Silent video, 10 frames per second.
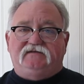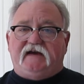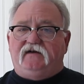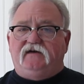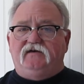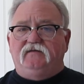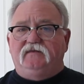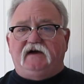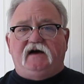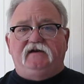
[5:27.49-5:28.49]

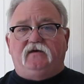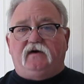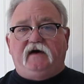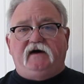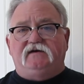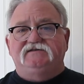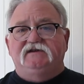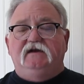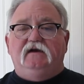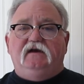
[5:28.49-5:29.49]
townhome, condo, or house,